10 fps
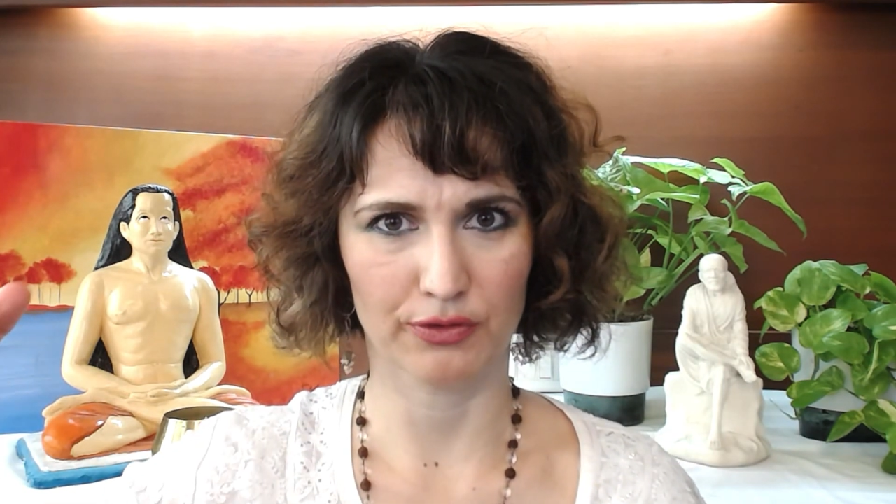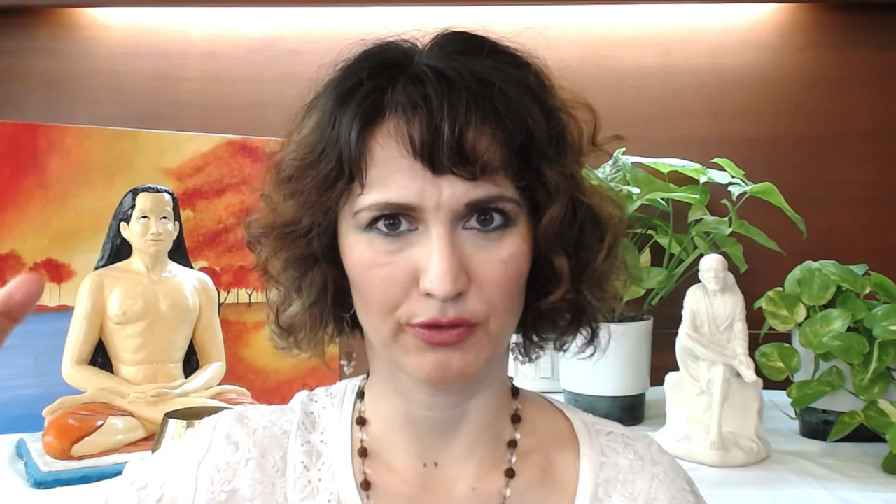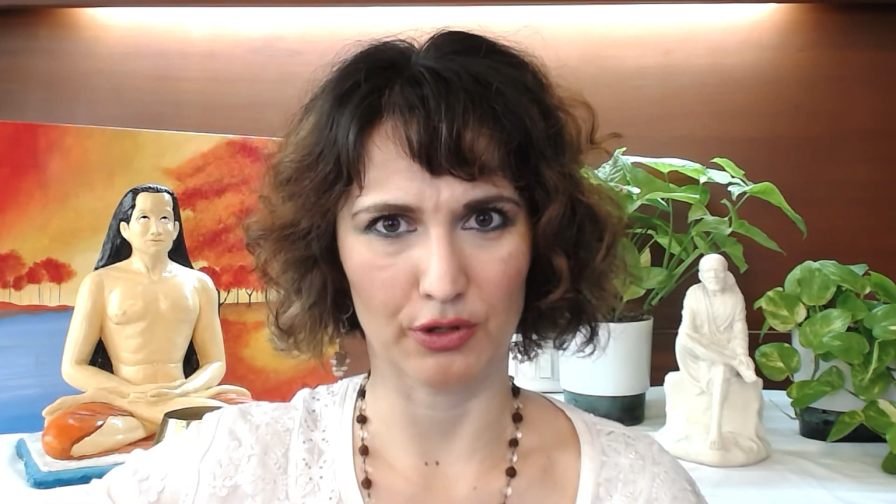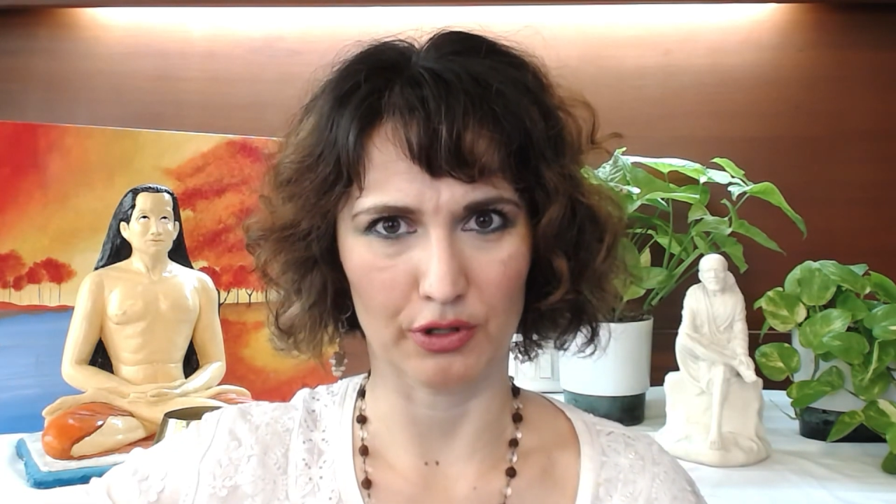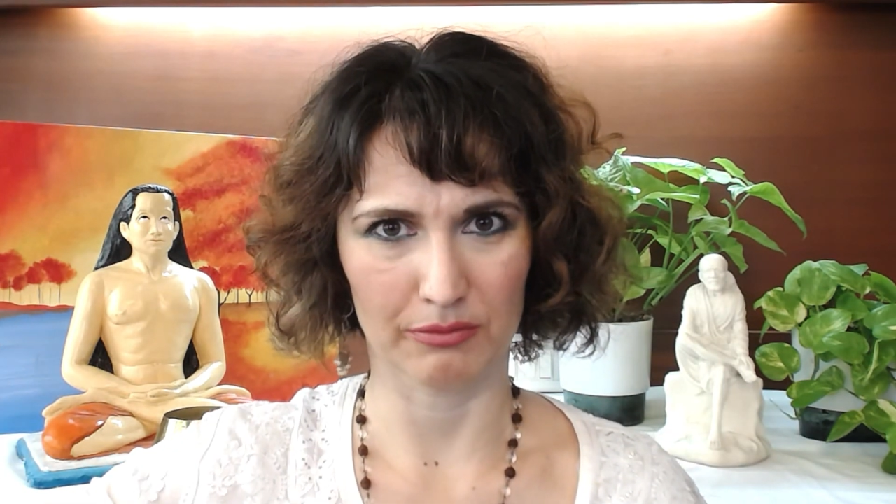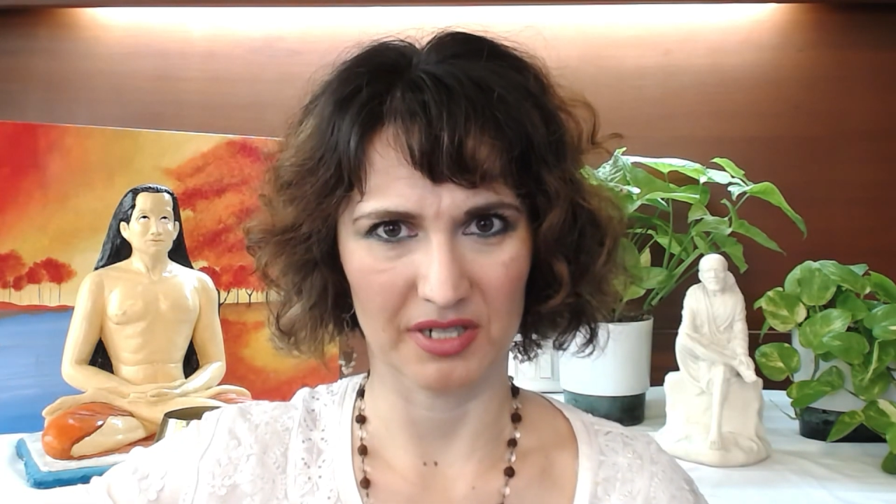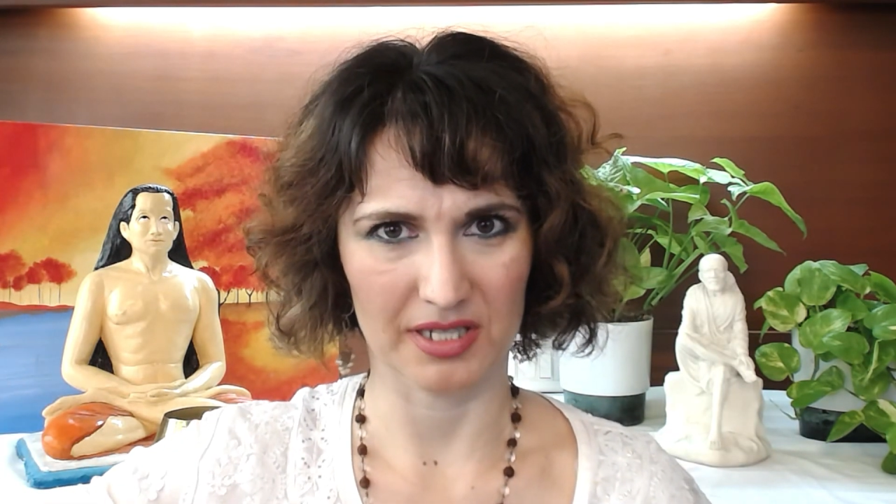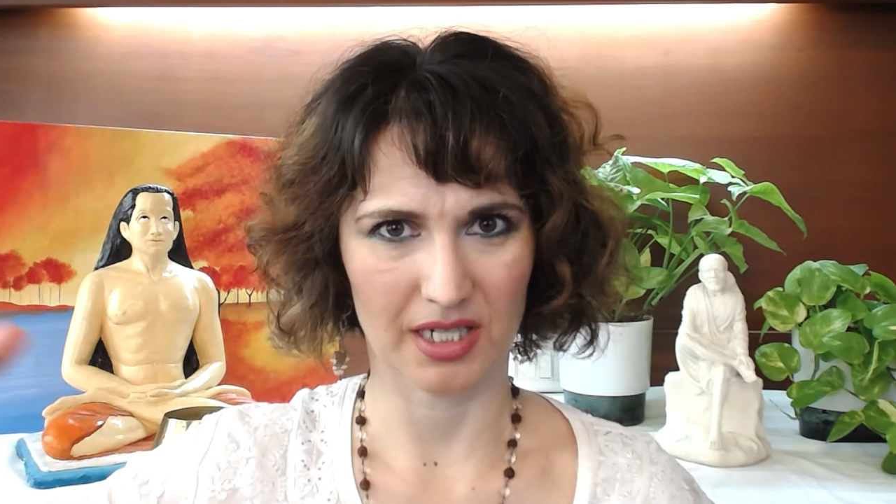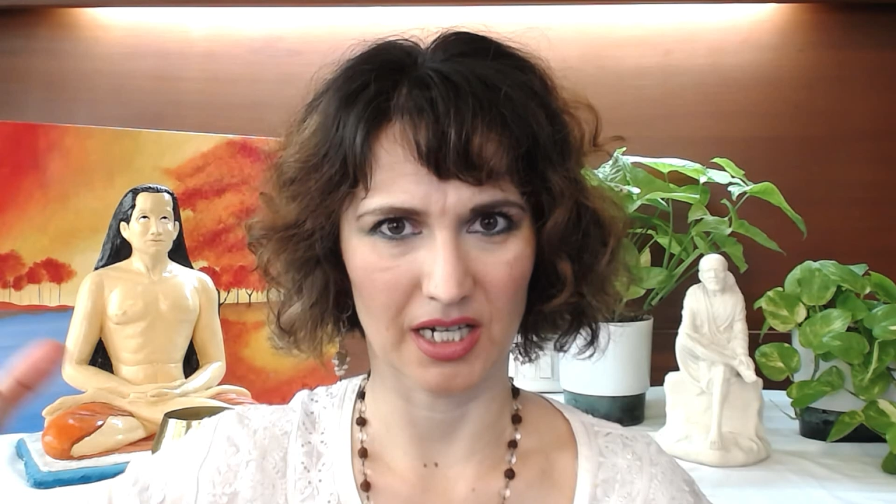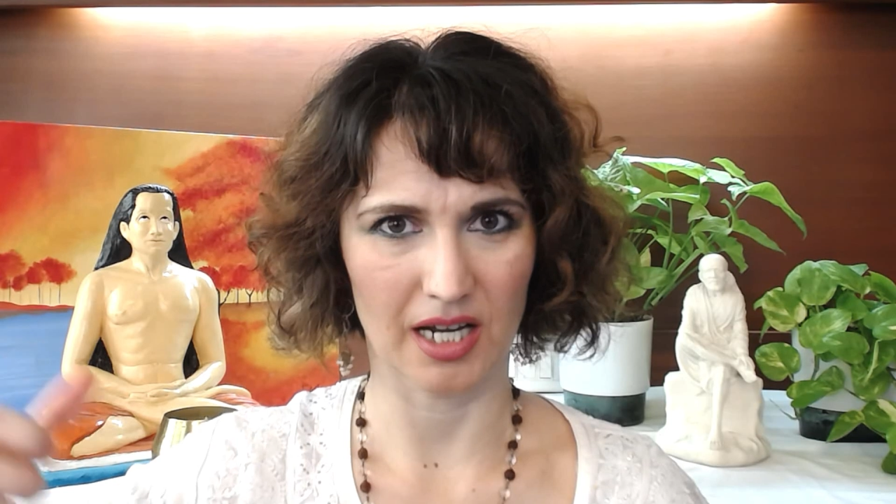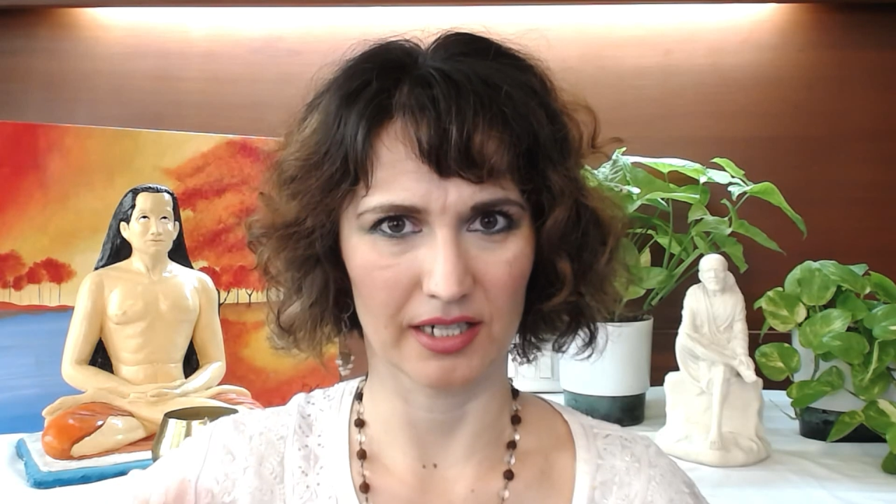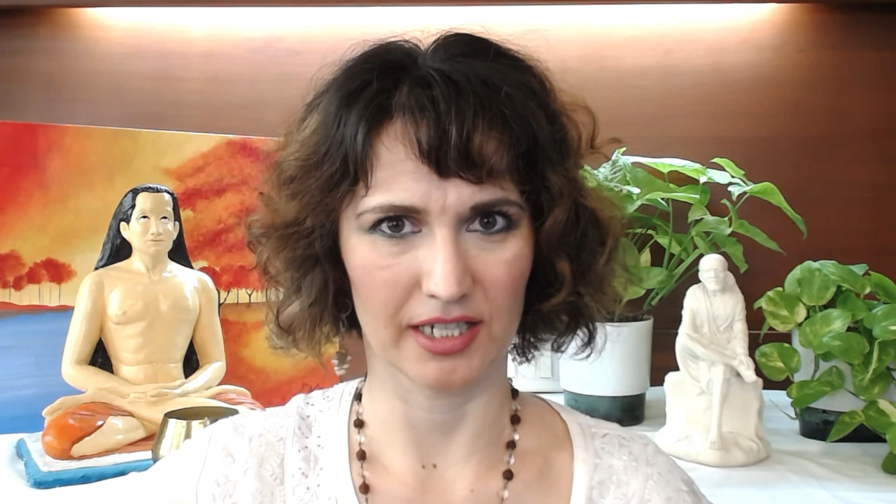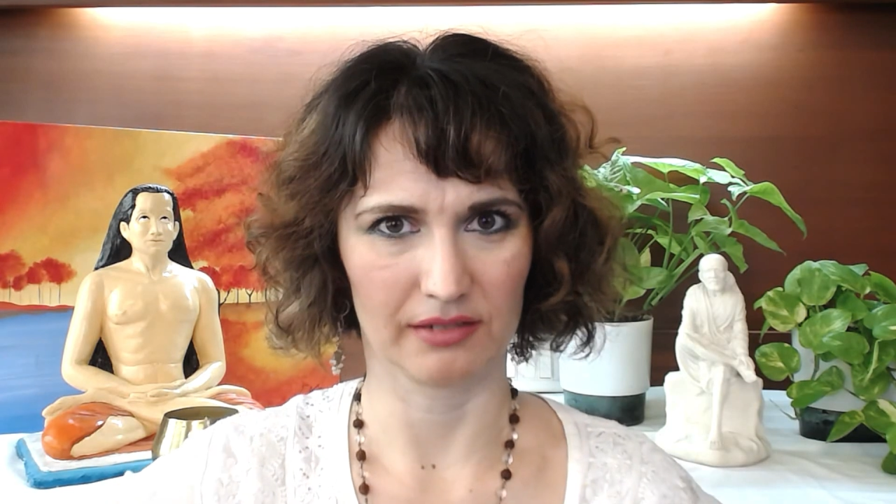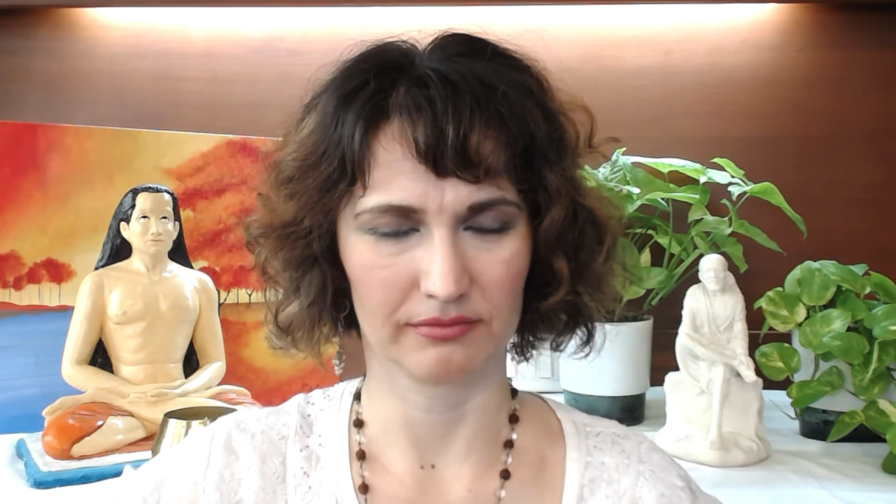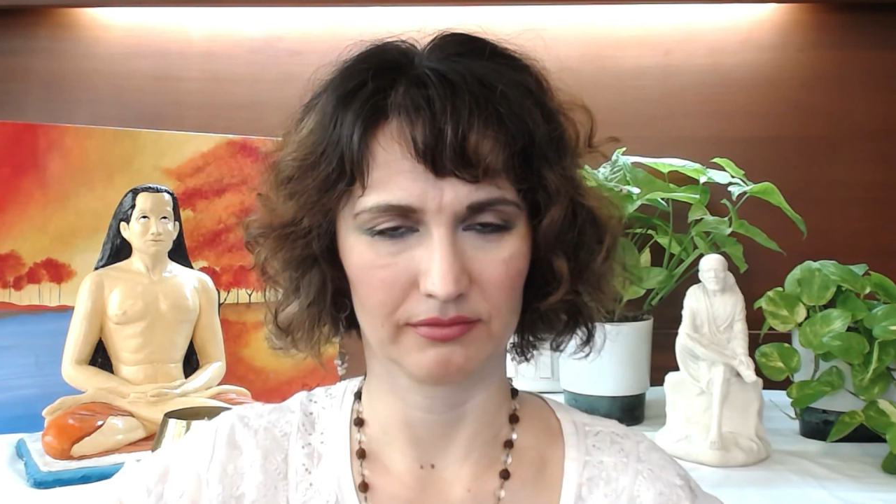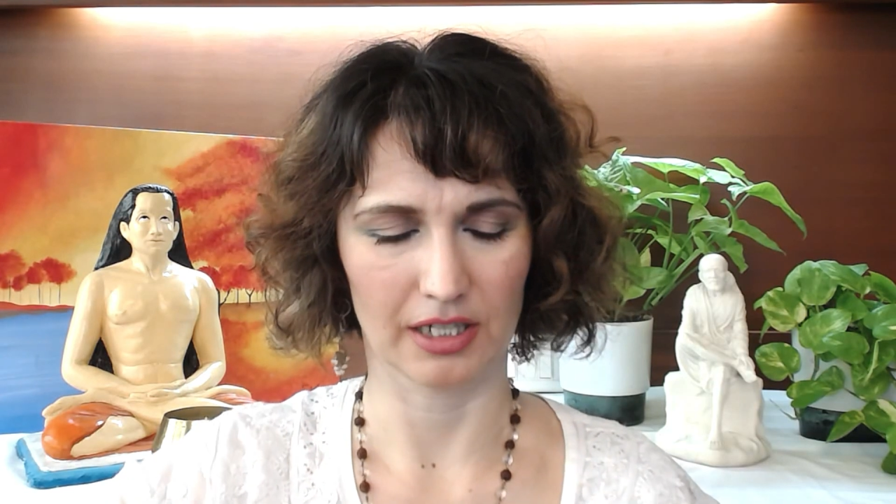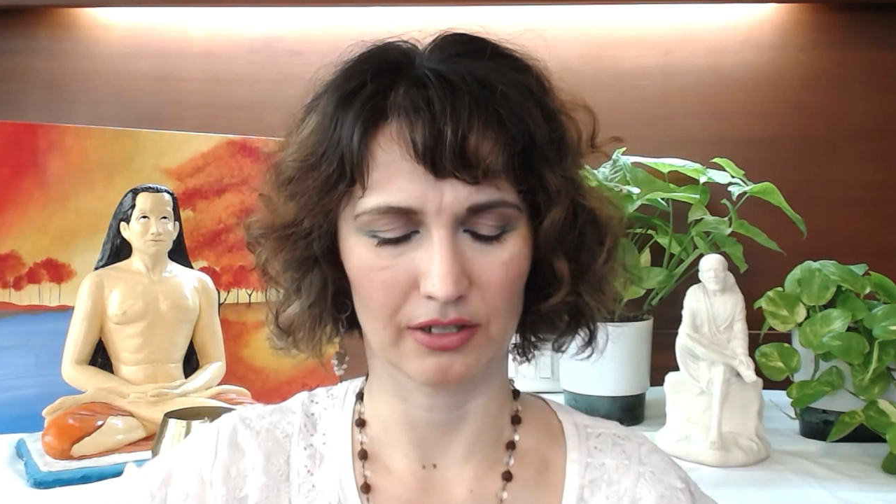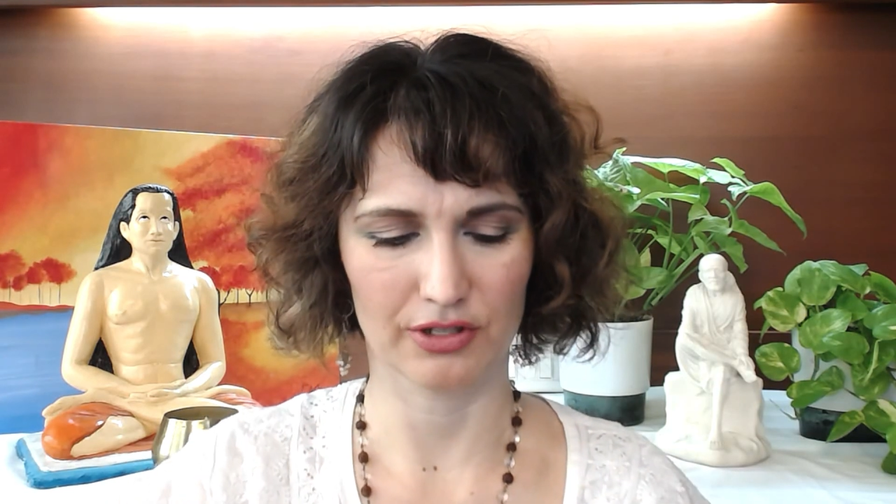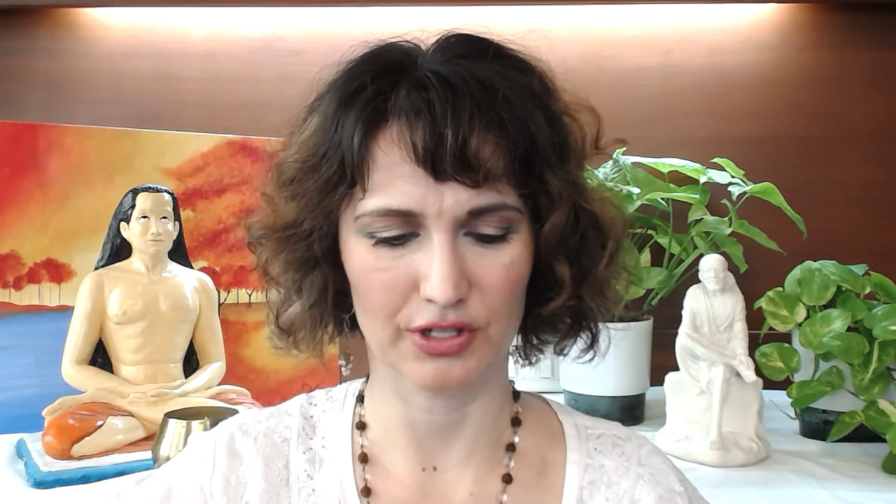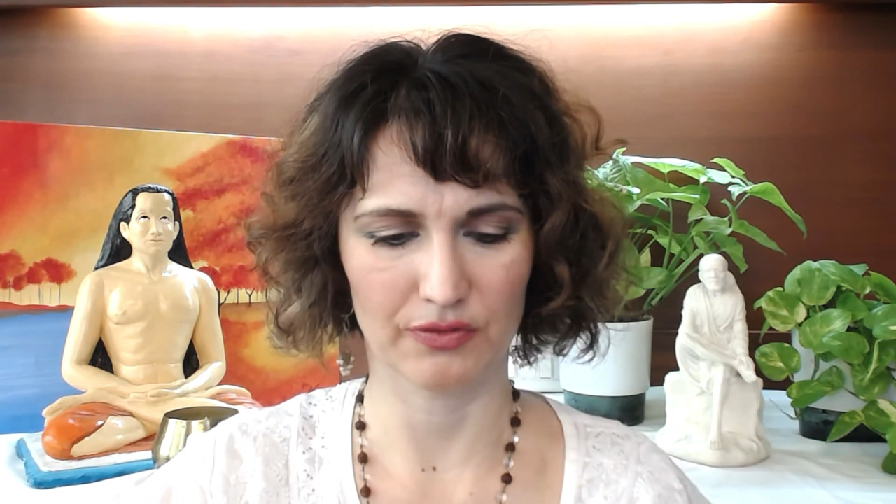form as Kali. I
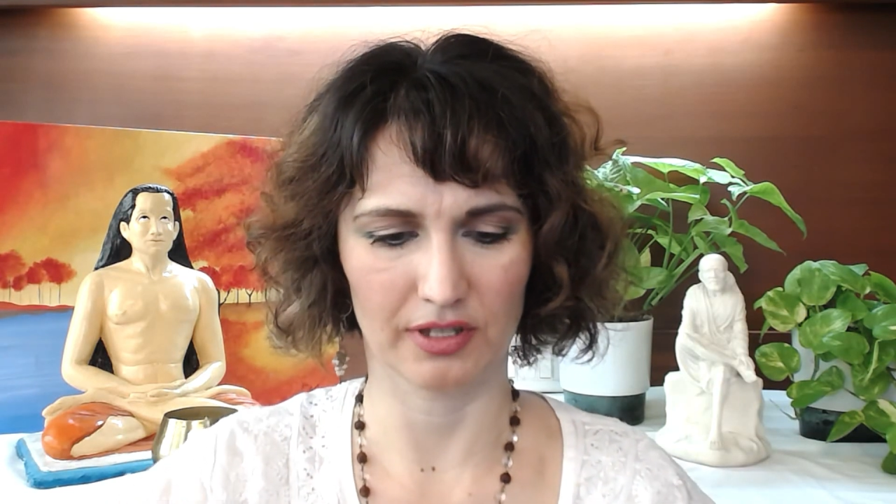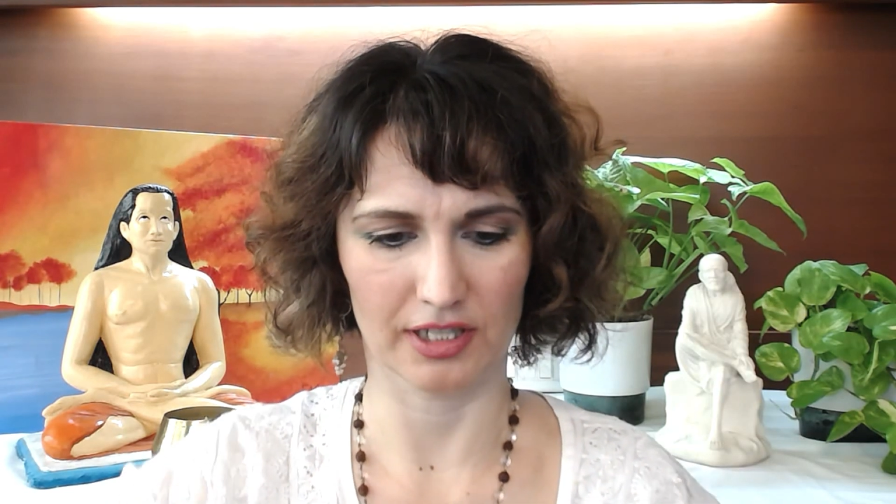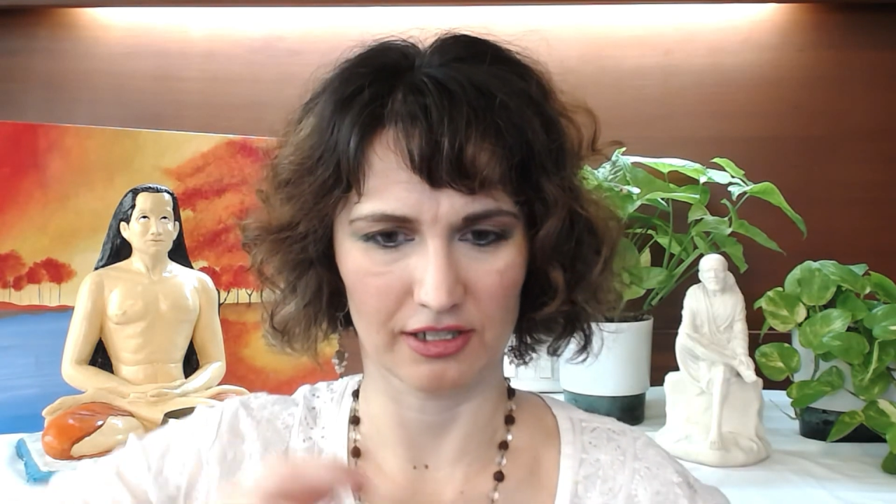could just feel like,